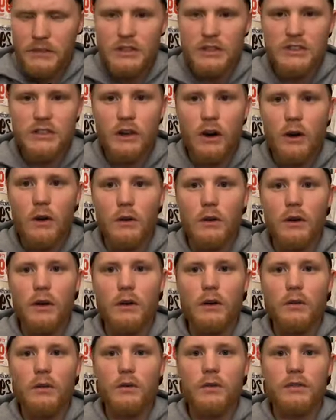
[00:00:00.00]
So
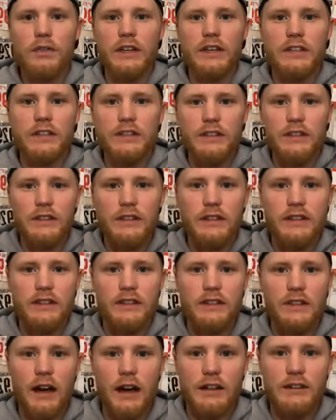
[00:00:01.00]
these
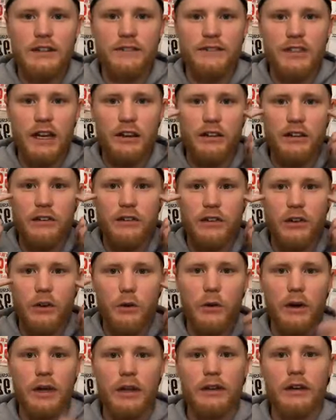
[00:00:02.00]
these thoughts of telling you to
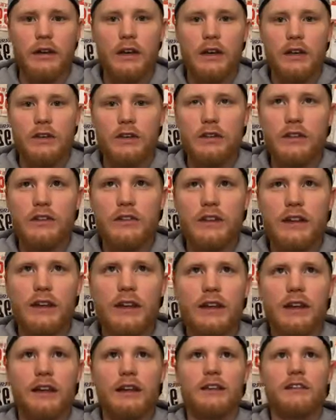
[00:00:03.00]
quit, usually
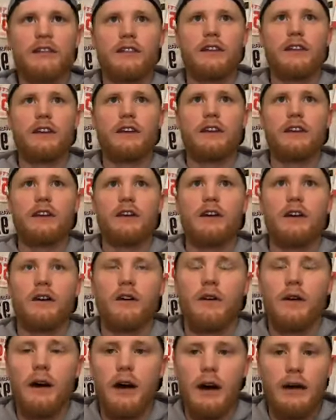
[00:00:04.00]
it's you
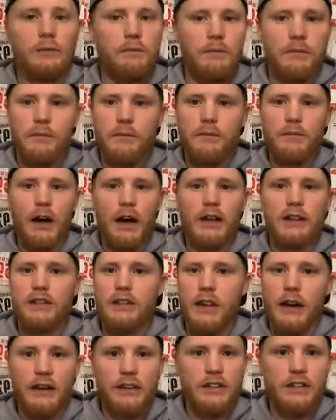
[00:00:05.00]
know I I,
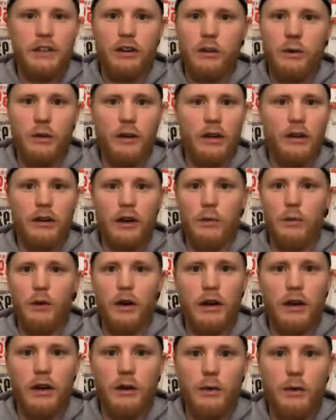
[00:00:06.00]
sh- I should quit or I
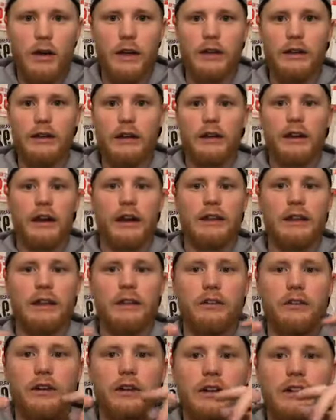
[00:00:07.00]
want to quit. And
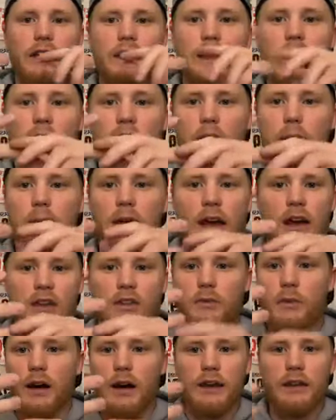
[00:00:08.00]
then you're going to name
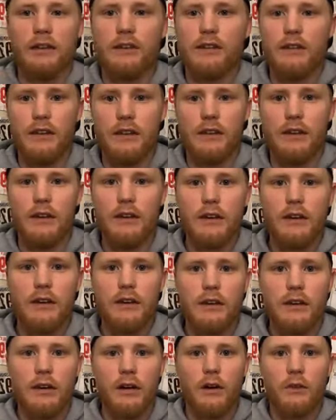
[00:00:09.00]
X, Y, and Z,
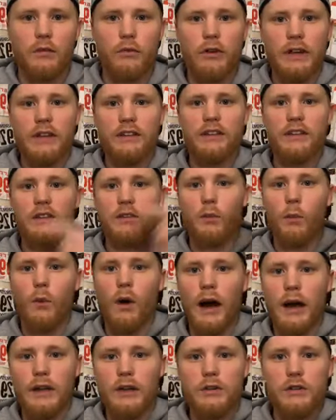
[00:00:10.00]
you know, reasons
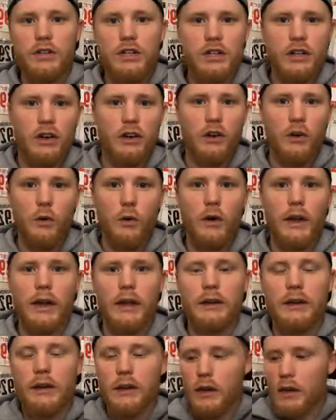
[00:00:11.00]
why you should
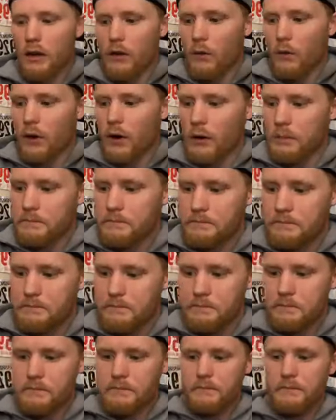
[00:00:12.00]
quit. Well,
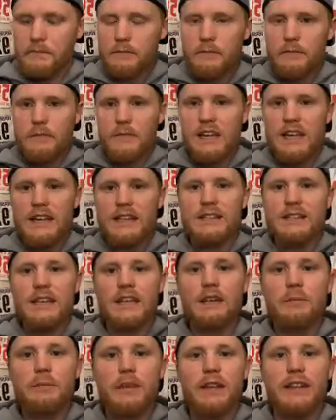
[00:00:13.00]
it's
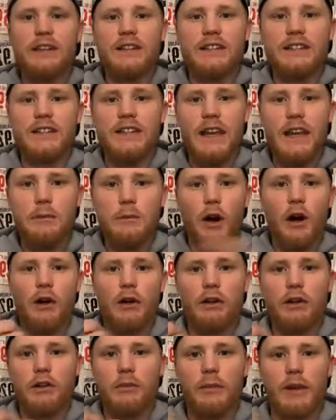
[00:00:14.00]
going to be the same
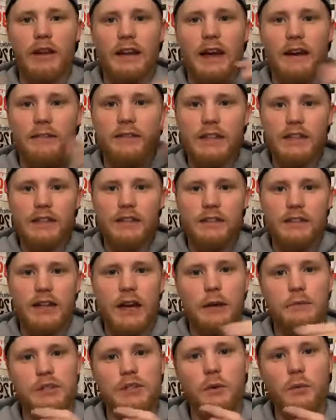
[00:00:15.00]
argument every single
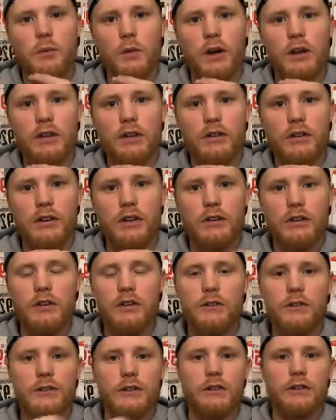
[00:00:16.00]
time. So what you can
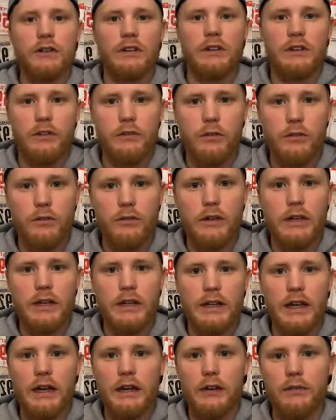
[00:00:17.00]
do is you can cre-
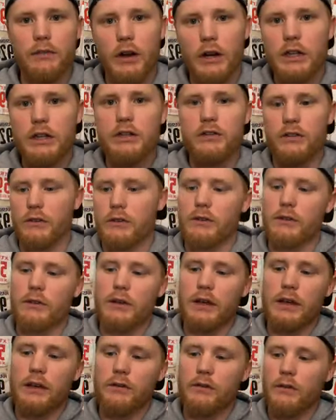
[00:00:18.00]
get a running
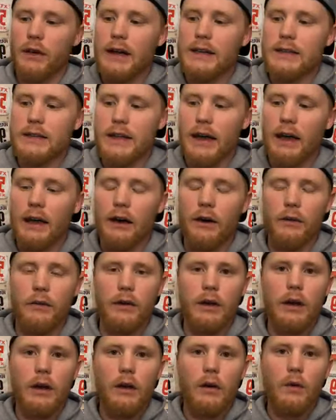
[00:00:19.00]
journal and write
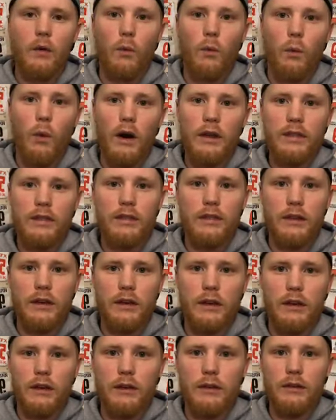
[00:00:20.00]
down what
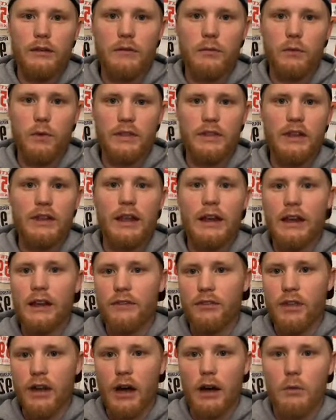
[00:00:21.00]
the what the
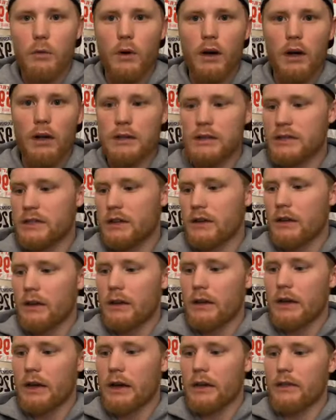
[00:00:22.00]
negative thought was
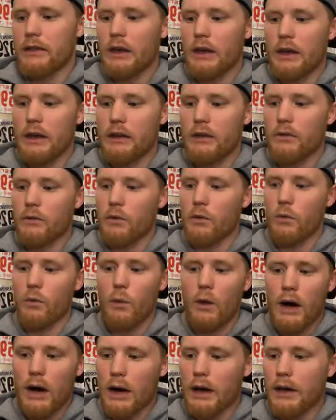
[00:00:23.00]
and then or
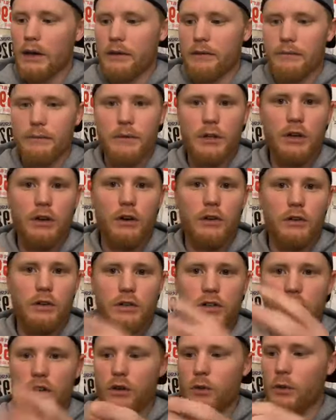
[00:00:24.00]
why you know
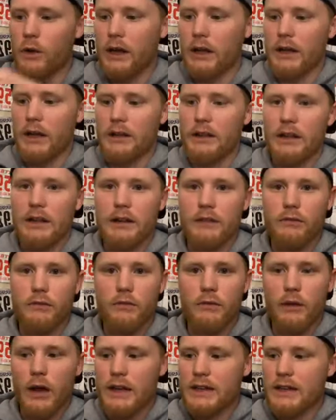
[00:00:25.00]
you should quit and then
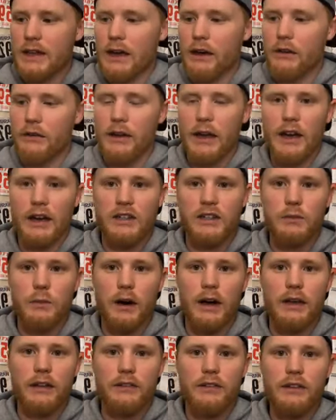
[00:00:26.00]
write down x
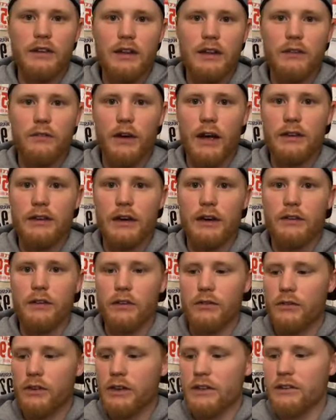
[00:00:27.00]
y and z write down
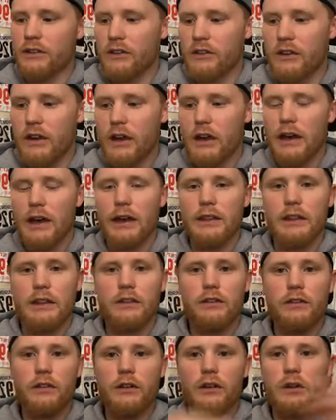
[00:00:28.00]
those reasons and
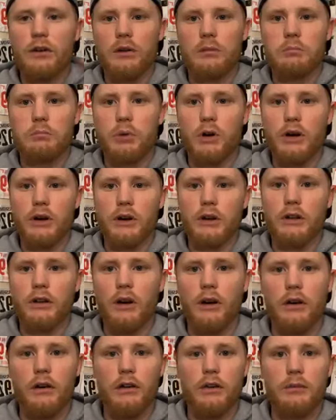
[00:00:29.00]
then you're going to put an
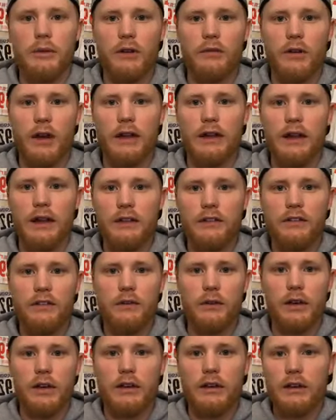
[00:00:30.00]
argument right next
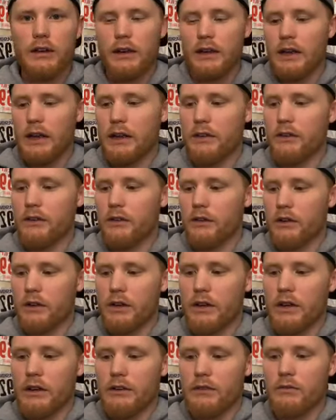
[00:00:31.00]
to it and you're
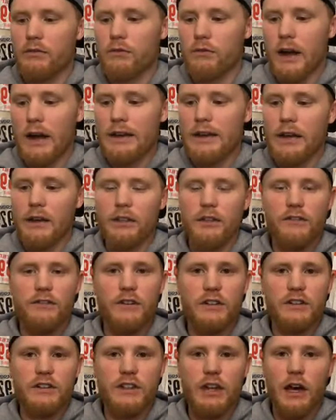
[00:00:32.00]
going to write down the
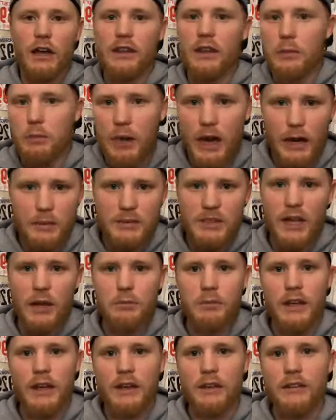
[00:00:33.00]
first thought that pops
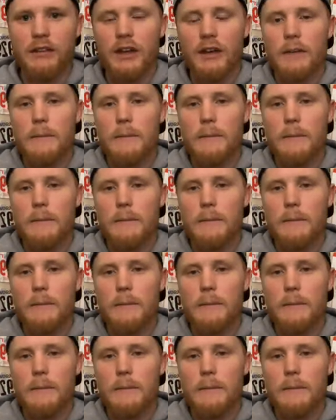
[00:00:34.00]
up because